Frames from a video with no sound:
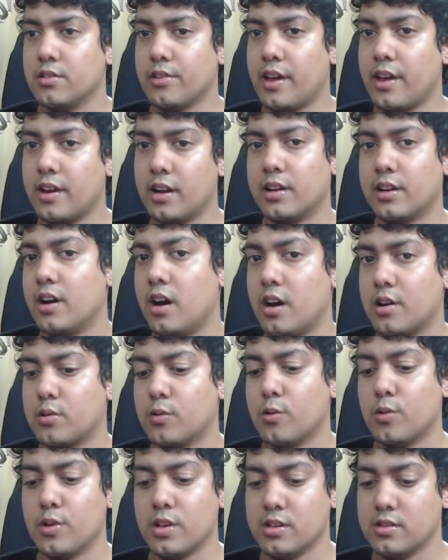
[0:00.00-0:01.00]
An
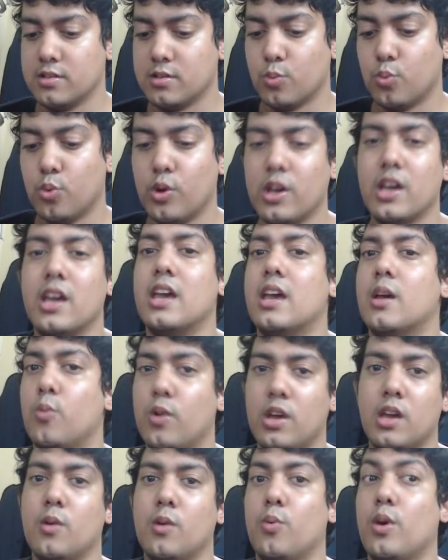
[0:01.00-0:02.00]
Elgato is way,
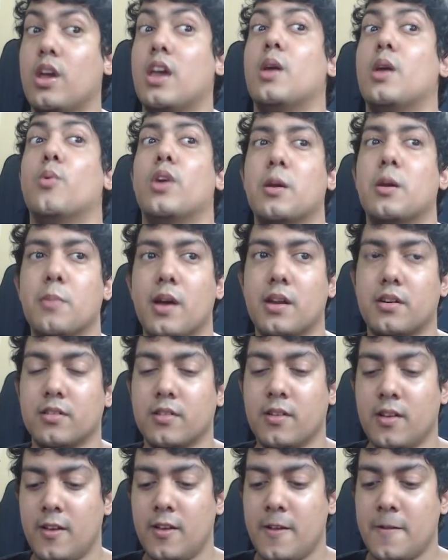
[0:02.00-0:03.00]
way, way, way better.
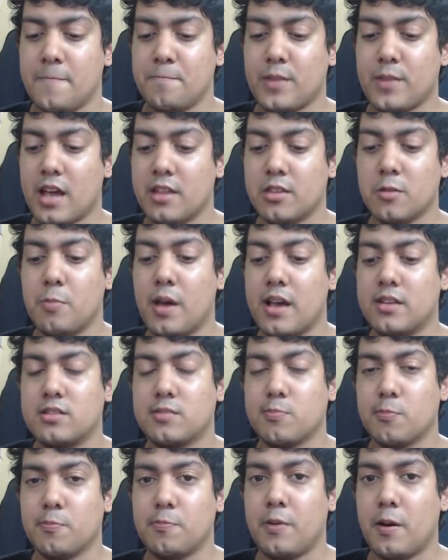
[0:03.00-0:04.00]
And the
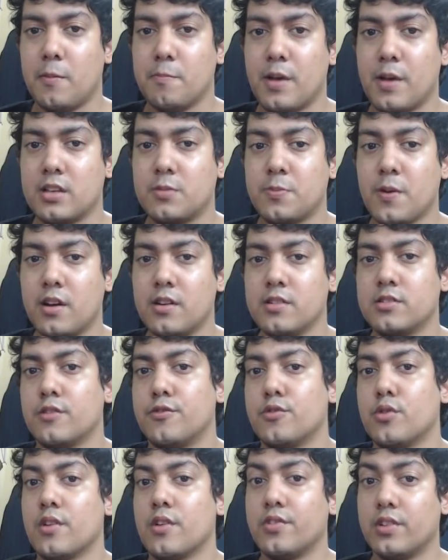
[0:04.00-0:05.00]
best part is,
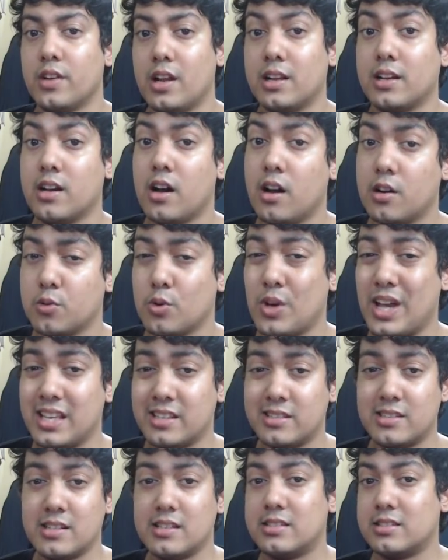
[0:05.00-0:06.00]
if you have an Elgato
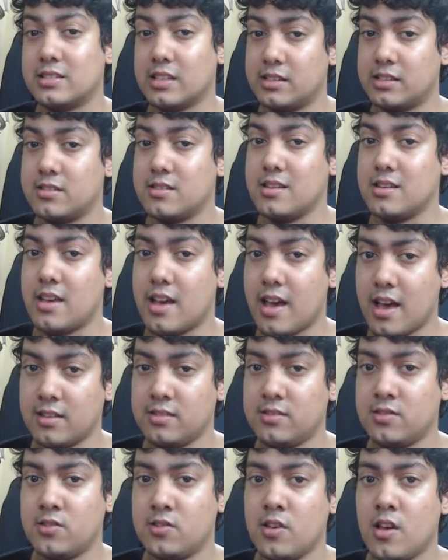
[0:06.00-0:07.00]

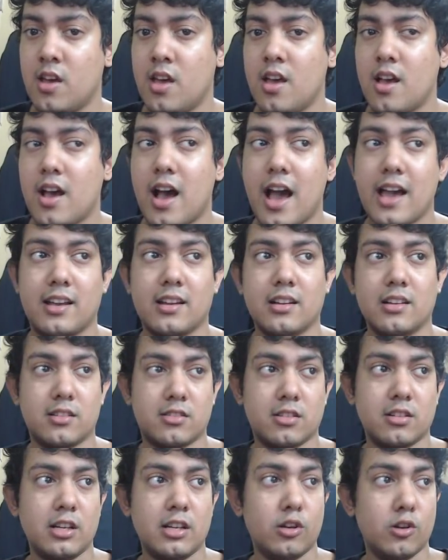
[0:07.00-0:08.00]
HD60S, I can
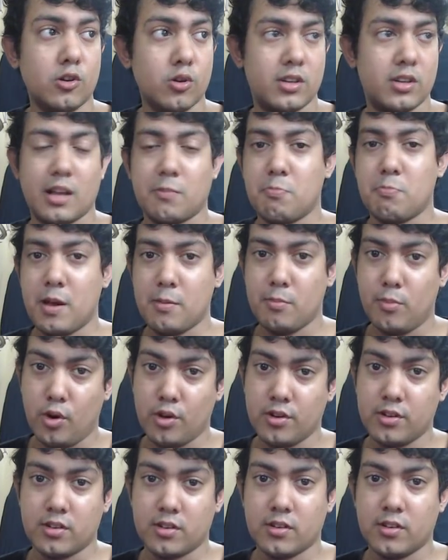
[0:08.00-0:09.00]
literally look at my
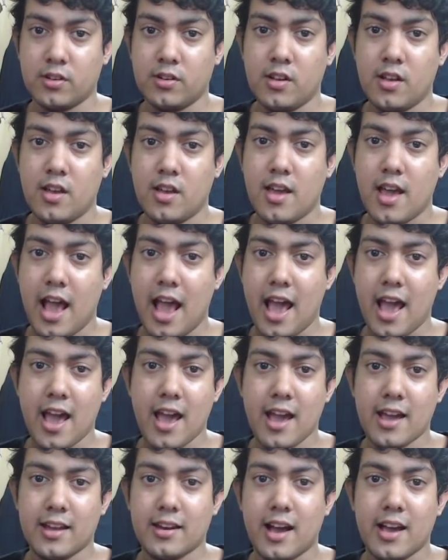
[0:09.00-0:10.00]
monitor
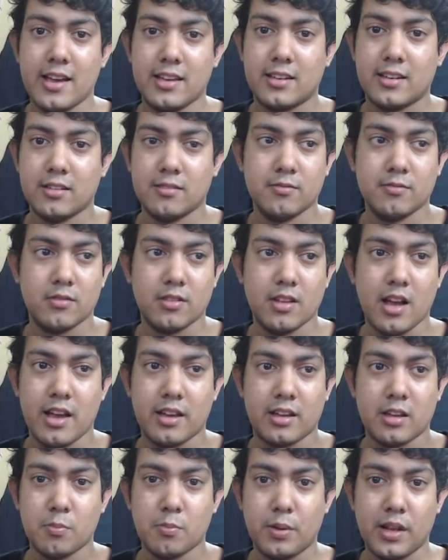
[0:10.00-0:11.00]
and I can
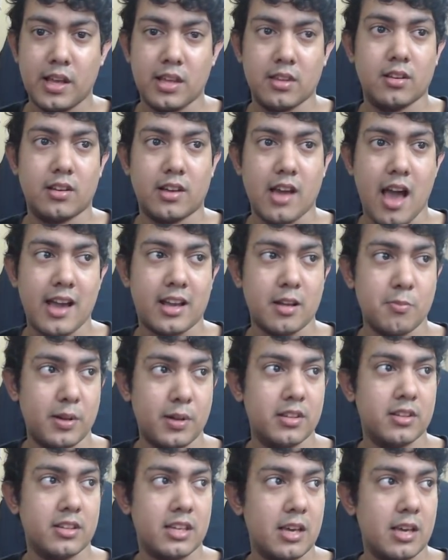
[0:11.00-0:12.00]
play
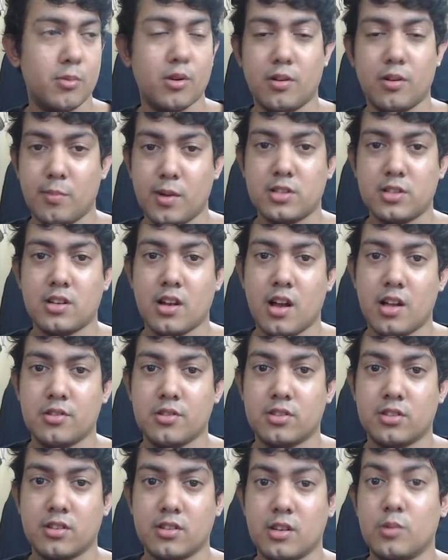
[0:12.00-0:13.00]
the game on a much
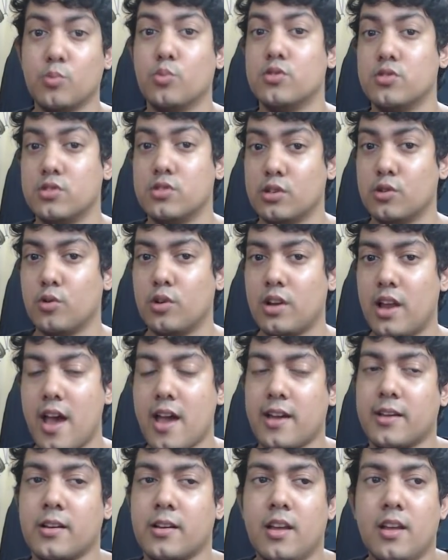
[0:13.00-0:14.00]
larger screen with zero
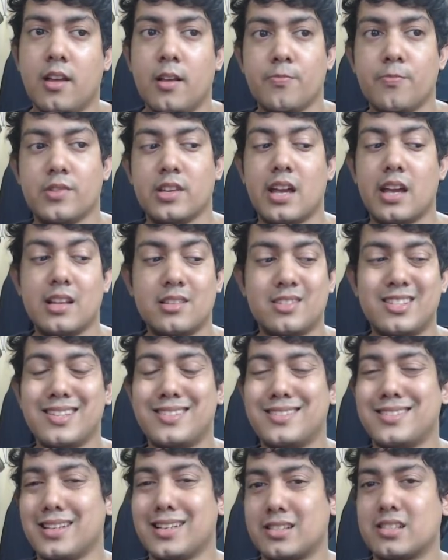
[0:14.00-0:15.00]
lag. The
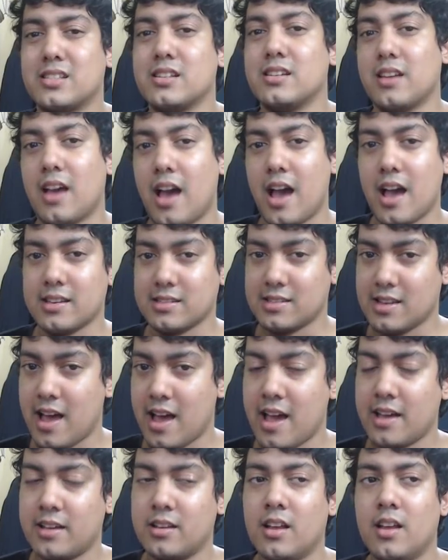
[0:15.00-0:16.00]
HD60 has
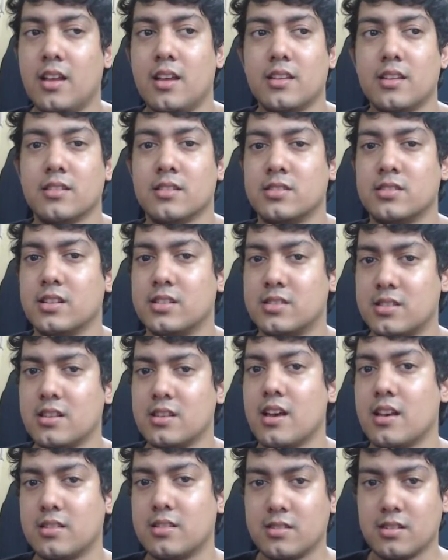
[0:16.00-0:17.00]
lag. The
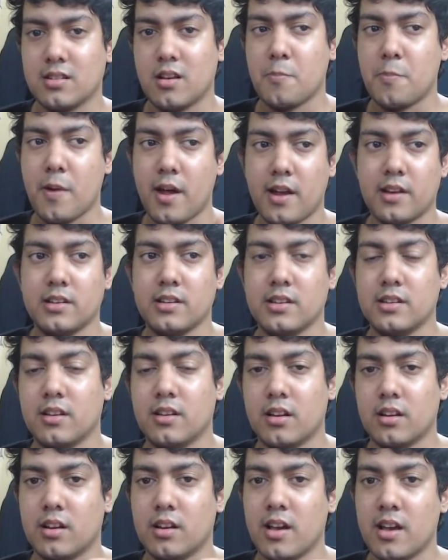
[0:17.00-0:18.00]
60S apparently
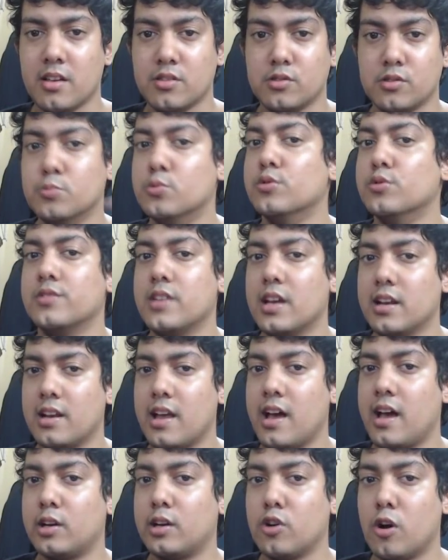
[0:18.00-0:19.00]
has removed that
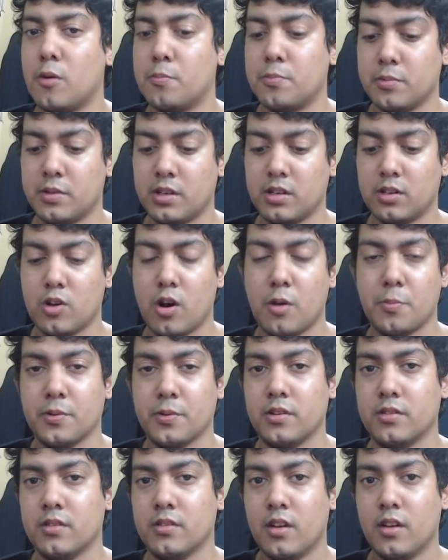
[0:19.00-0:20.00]
lag
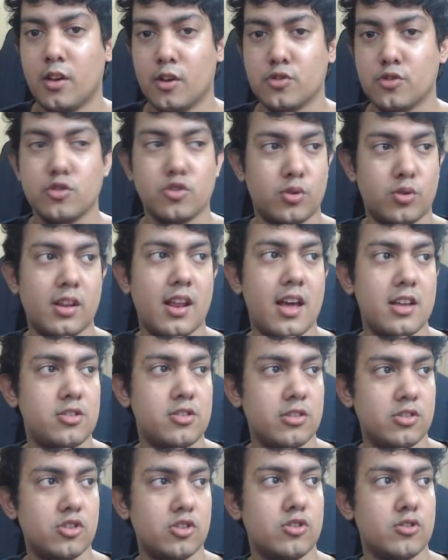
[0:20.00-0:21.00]
component, so you can
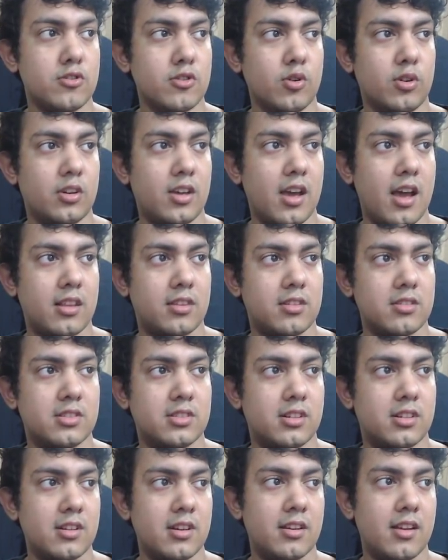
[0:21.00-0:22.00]
actually just look at the
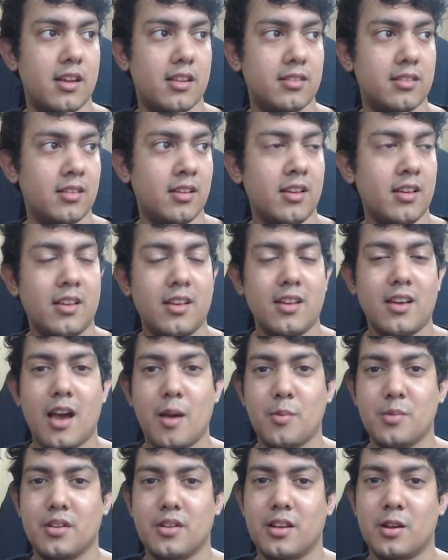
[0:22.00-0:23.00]
screen. And
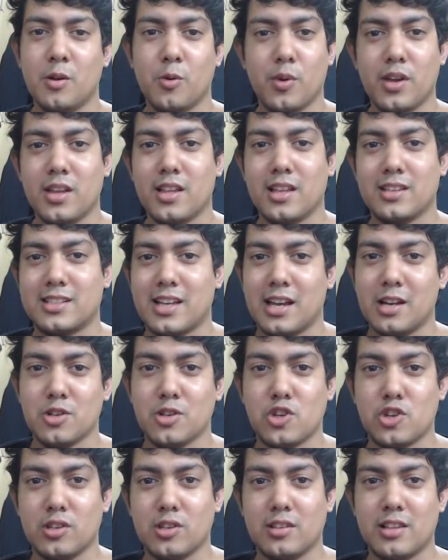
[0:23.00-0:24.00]
I mean, in a way, that's kind of
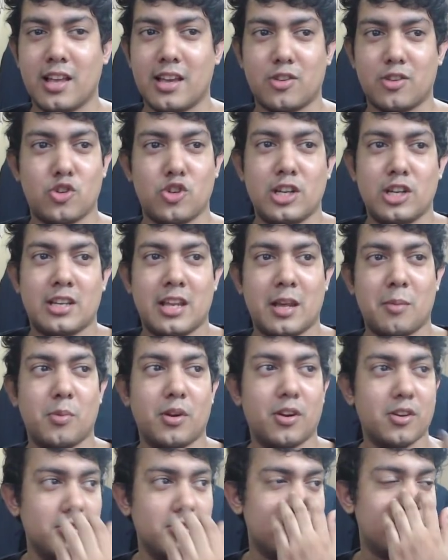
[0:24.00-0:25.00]
like cheating,
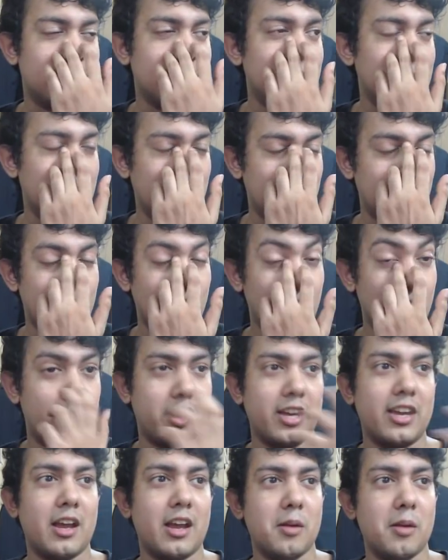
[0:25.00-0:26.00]
because you're
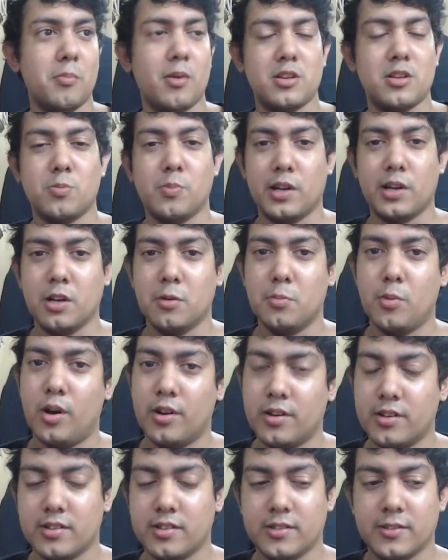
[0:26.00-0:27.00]
looking at a much bigger
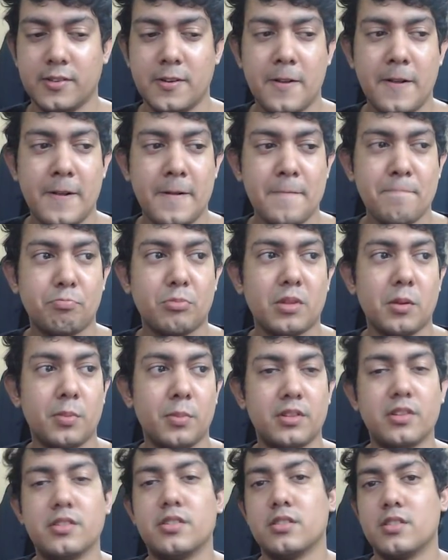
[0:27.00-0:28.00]
monitor.
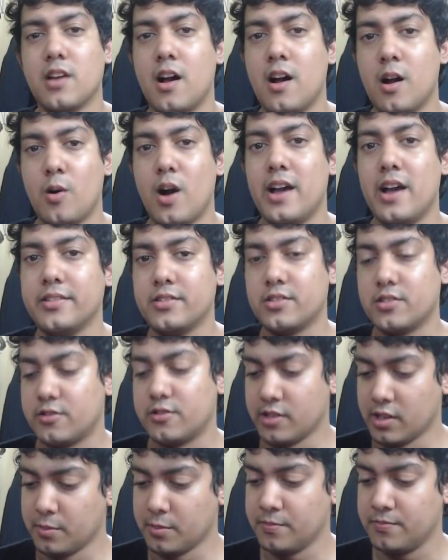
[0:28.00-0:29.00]
But this is how I
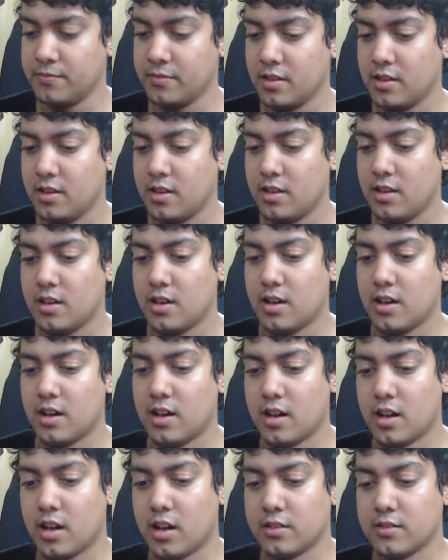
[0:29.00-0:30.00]
stream.
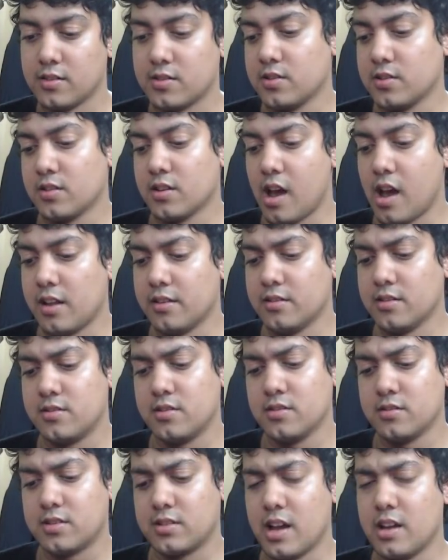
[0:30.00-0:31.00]
This
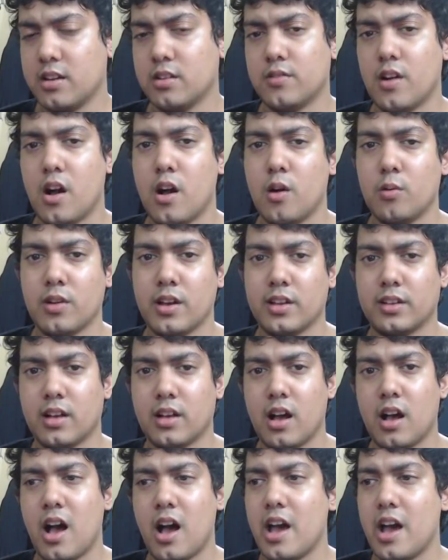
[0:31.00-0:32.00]
is kind of how, like,
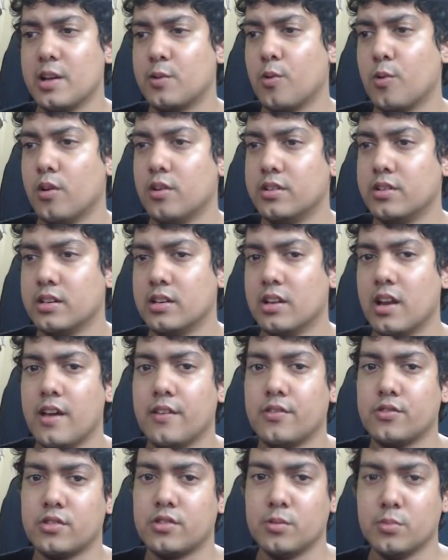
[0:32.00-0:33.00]
a high quality
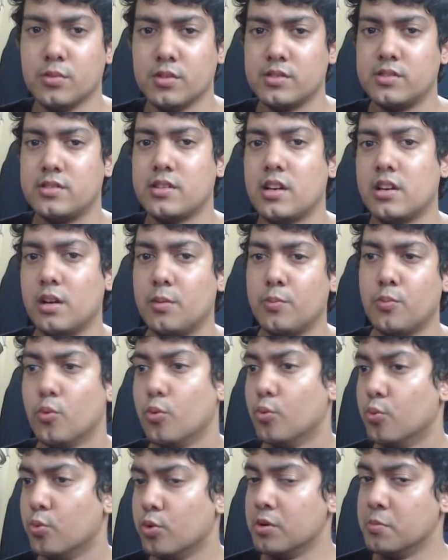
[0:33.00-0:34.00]
live streamer setup
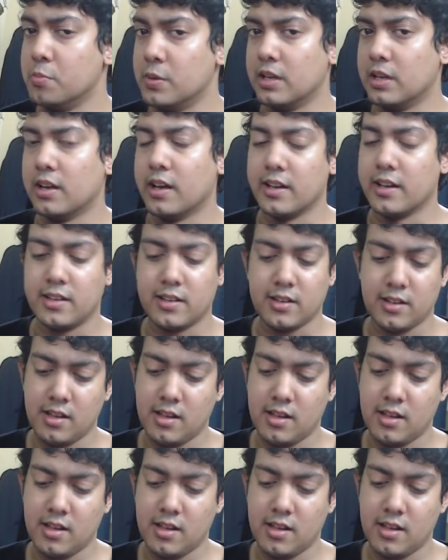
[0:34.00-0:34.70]
would be like.